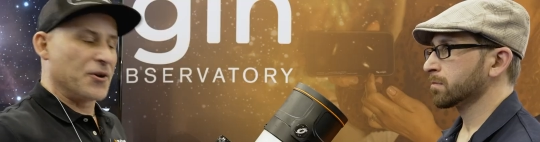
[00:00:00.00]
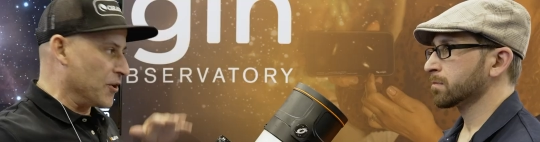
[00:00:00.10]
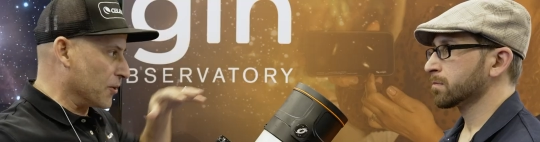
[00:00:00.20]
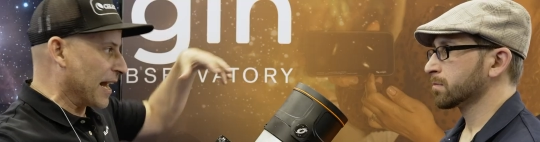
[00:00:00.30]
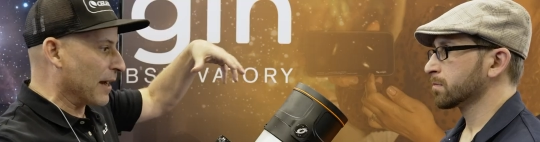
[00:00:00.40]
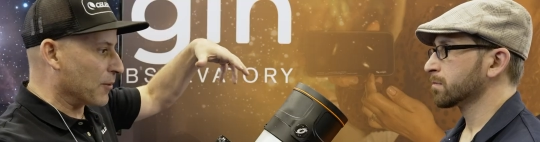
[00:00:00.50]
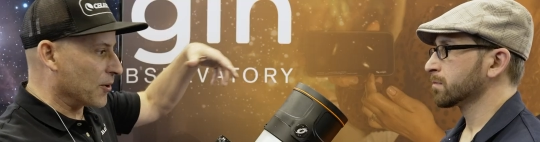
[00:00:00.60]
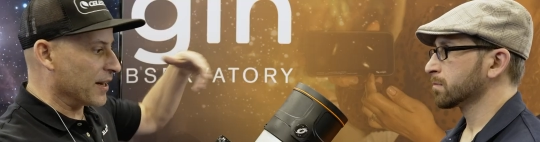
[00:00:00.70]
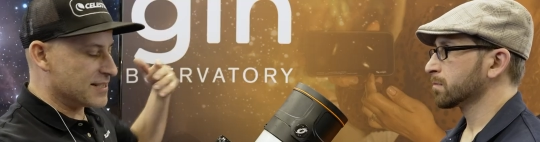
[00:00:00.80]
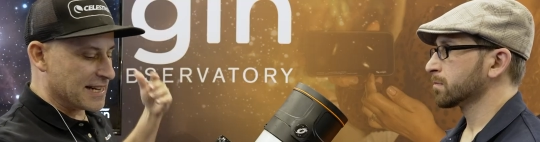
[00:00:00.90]
Speaker 1: your new camera
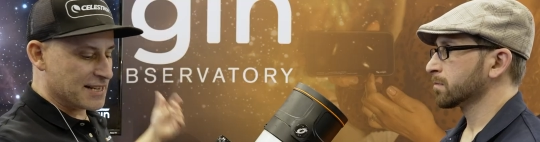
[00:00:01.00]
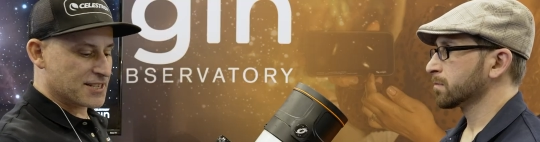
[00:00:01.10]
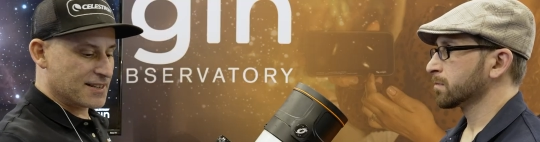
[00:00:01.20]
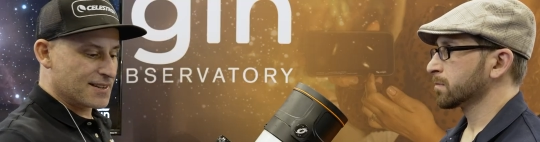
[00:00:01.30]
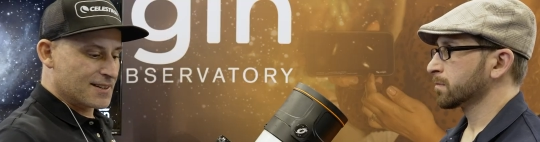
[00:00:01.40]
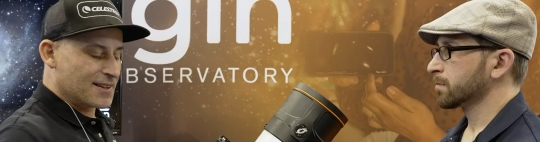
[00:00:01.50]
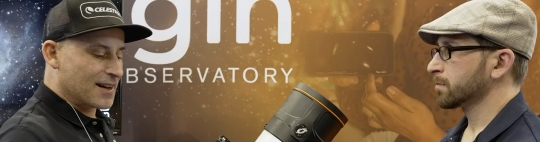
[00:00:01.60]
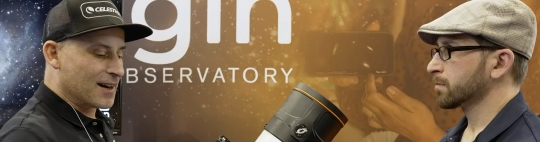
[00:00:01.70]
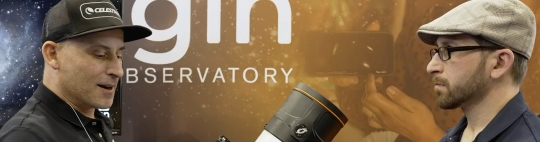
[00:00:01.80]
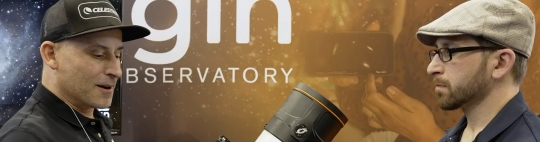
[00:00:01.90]
orientation,
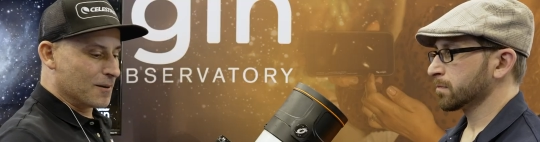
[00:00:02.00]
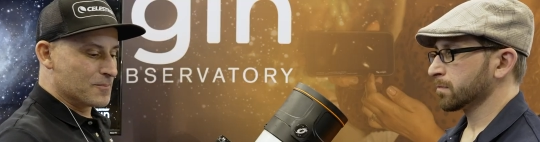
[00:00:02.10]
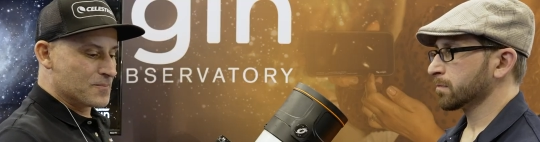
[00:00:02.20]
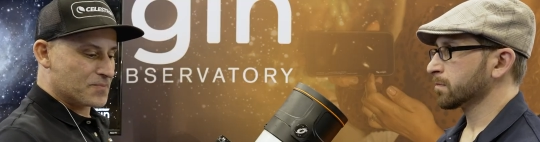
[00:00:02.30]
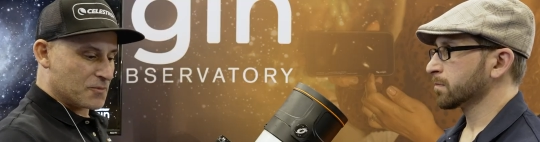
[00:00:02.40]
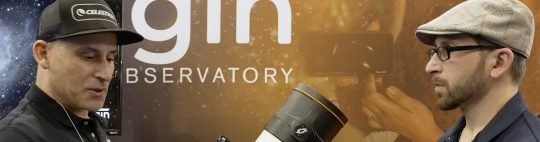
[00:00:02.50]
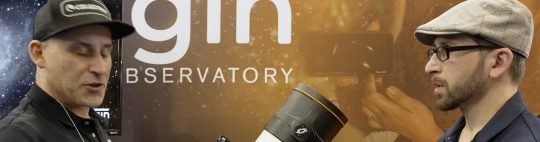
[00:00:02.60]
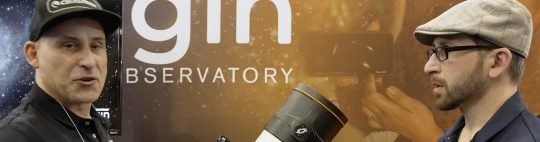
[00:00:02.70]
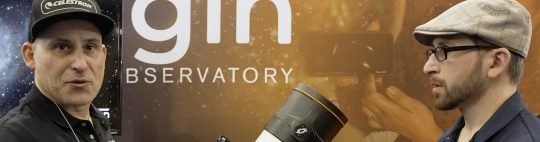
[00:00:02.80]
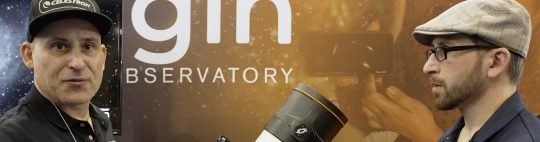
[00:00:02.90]
um, with
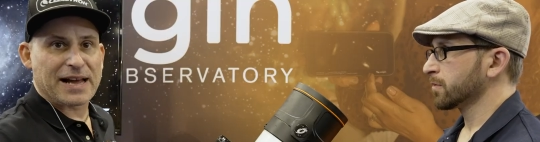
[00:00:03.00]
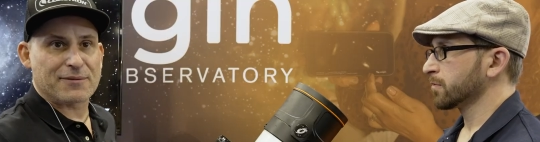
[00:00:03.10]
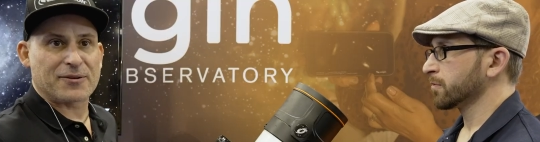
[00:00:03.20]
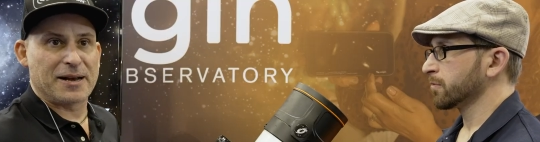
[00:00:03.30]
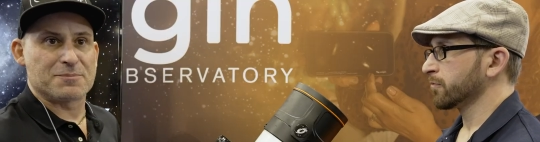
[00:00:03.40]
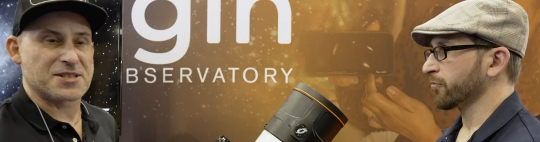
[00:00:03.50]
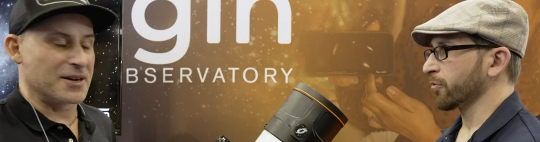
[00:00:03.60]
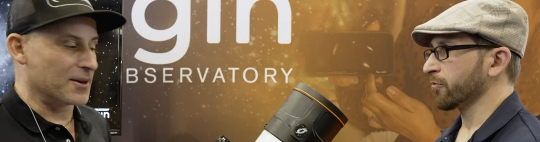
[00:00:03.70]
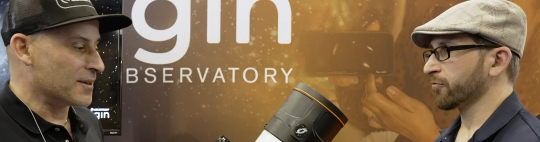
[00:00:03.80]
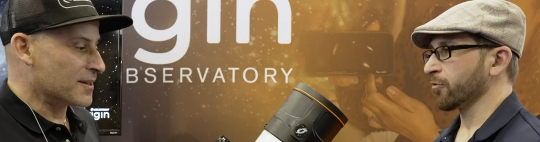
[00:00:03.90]
your new flat frame.
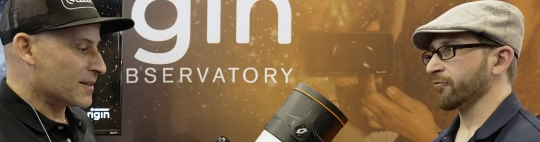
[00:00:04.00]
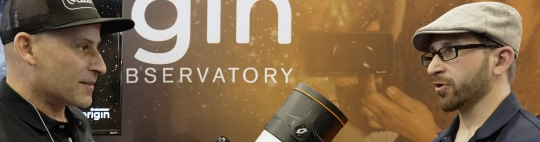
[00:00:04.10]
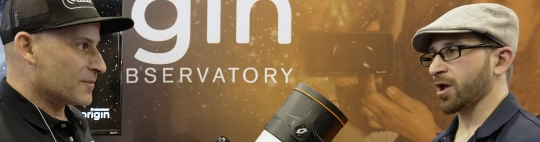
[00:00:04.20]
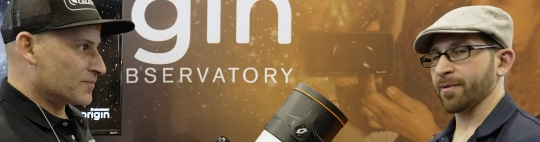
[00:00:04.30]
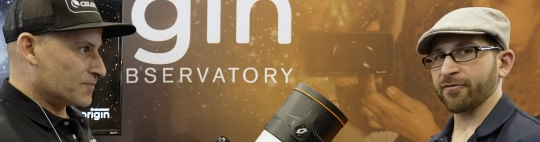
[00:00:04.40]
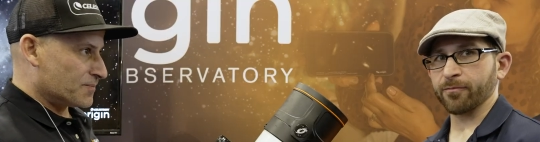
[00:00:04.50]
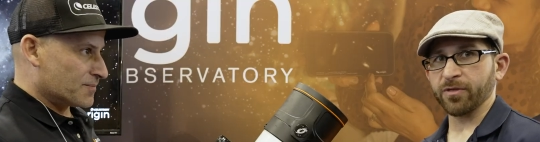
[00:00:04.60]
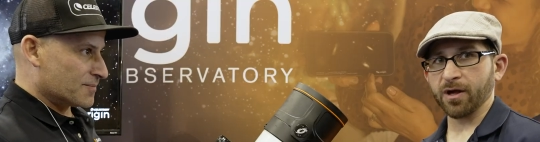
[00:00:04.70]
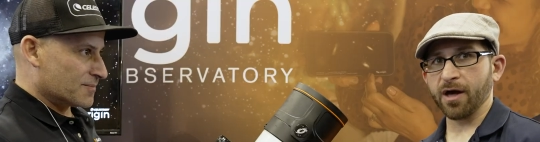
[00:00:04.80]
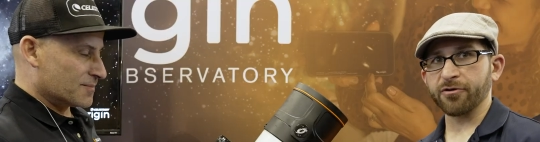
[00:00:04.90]
So
Speaker 2: so if you're coming from
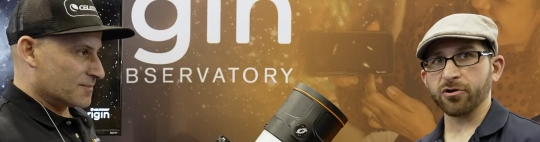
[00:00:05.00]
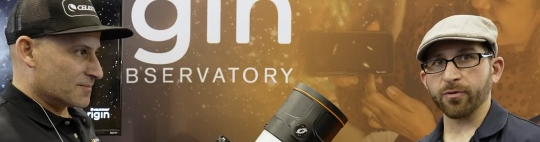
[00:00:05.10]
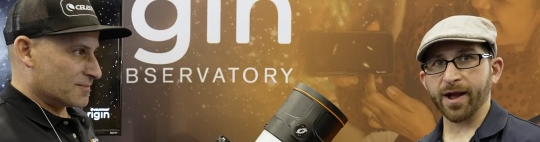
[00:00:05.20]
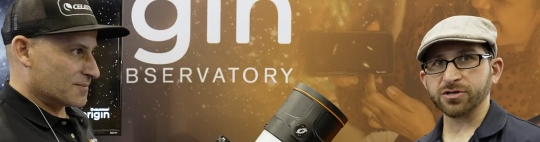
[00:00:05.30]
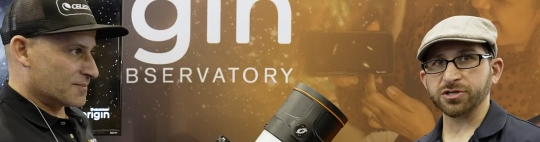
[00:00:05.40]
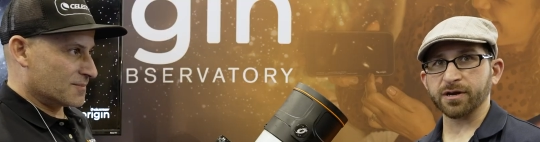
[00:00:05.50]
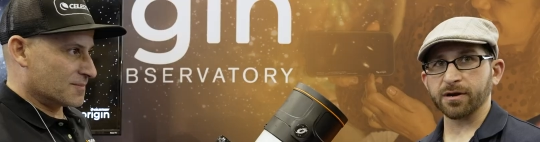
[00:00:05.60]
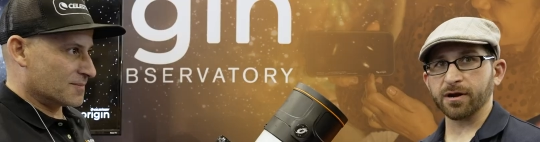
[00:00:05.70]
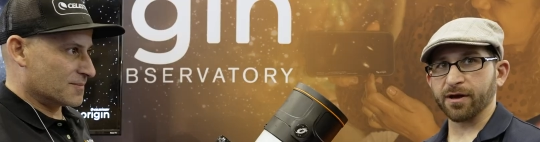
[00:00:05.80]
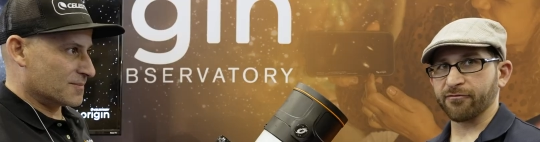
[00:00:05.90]
the other
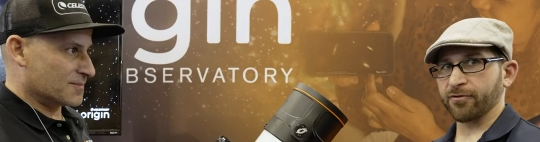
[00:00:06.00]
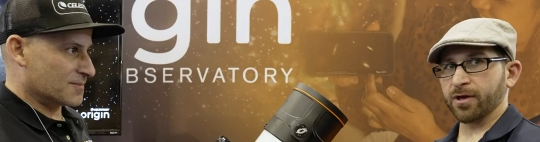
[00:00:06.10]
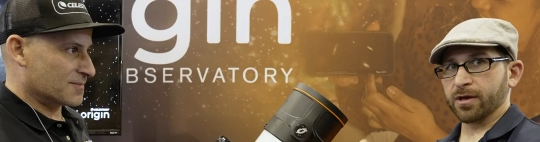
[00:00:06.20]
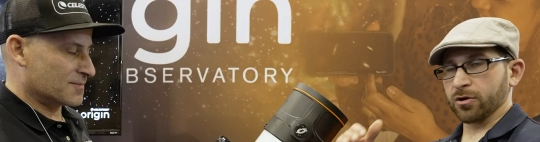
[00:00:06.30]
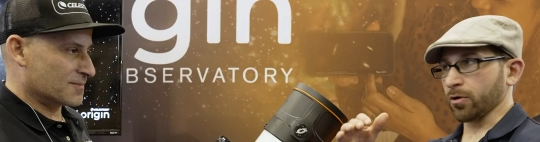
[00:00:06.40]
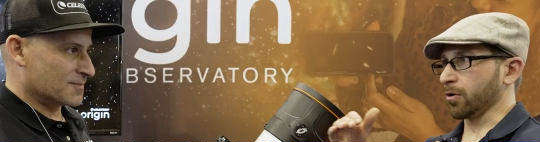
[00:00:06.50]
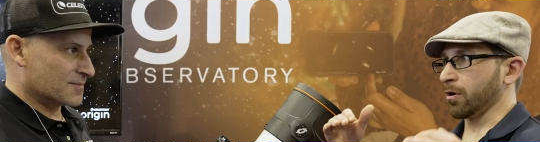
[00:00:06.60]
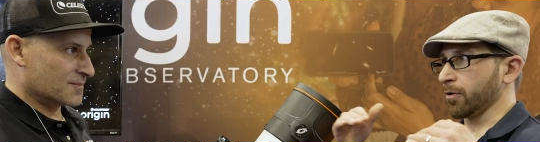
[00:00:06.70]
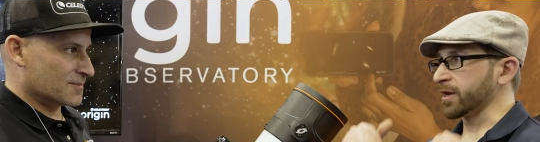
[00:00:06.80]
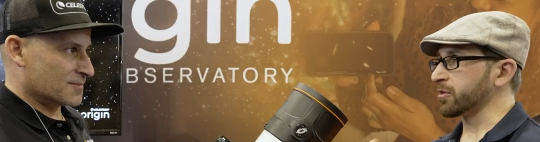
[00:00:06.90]
direction of you're
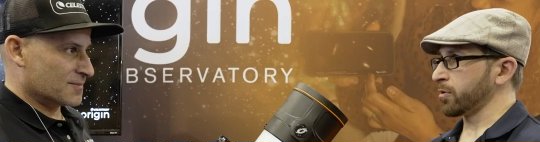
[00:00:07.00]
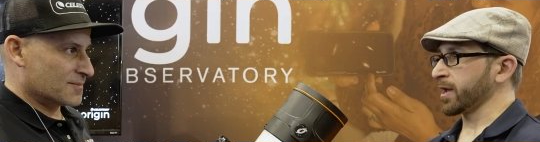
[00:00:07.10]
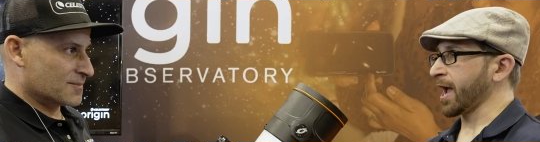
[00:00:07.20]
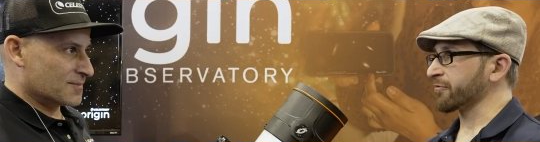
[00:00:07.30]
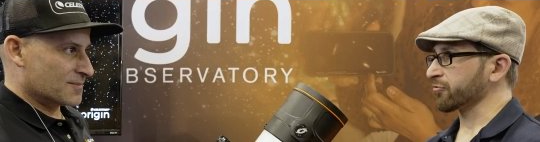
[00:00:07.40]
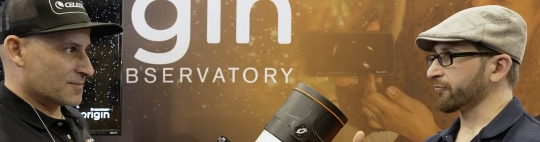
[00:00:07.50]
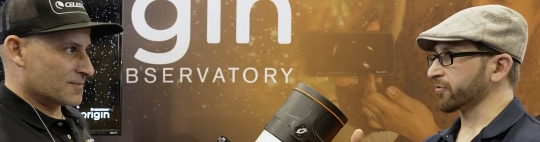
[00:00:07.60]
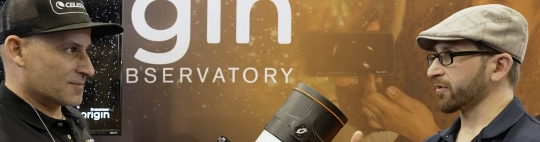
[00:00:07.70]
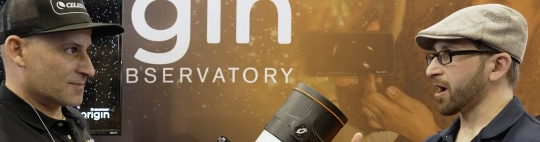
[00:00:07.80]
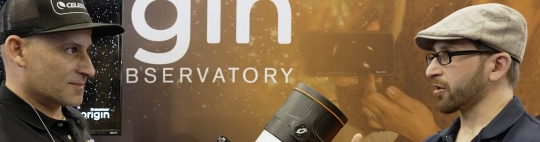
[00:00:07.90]
already doing
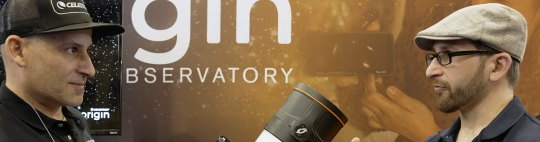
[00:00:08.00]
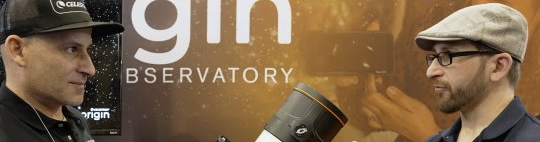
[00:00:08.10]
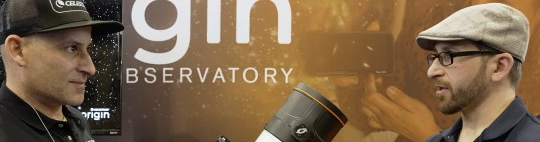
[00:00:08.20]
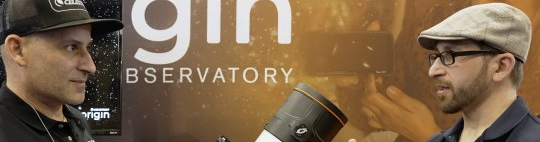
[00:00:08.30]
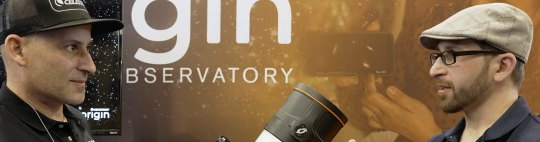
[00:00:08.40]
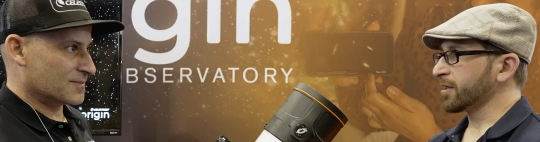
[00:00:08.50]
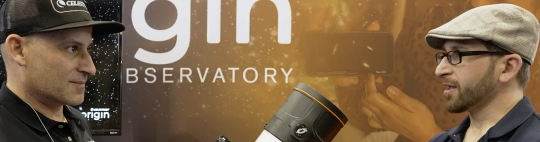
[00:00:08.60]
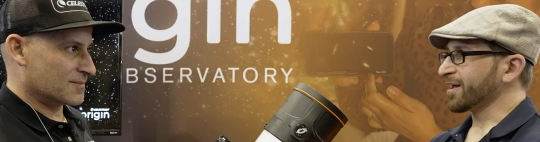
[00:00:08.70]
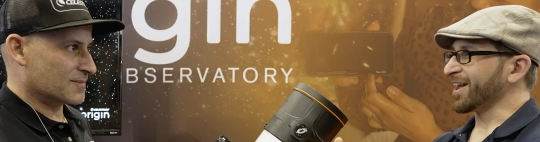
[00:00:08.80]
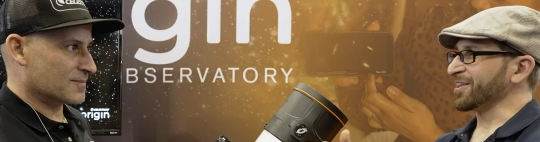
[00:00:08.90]
astrophotography
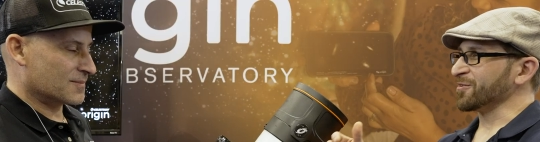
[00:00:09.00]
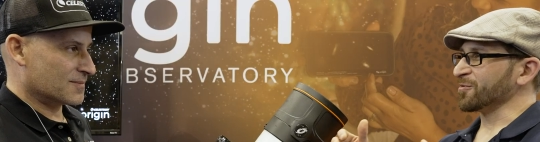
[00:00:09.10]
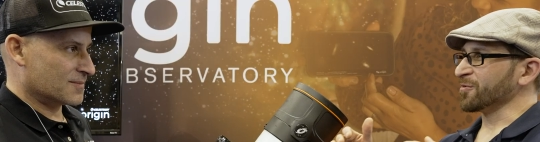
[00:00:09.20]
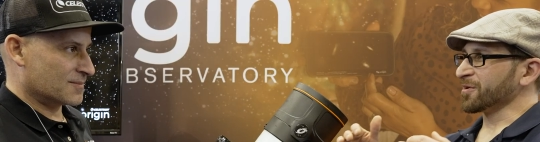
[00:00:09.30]
and you